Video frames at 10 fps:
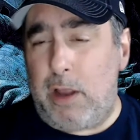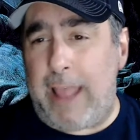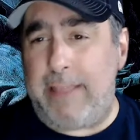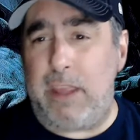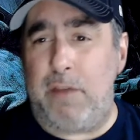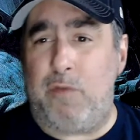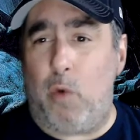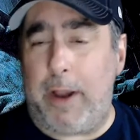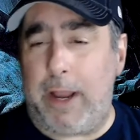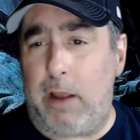and the
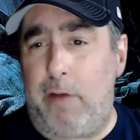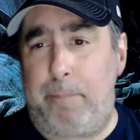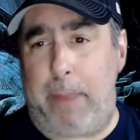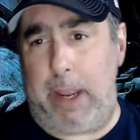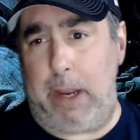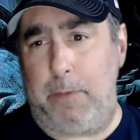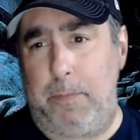avoiding of pain.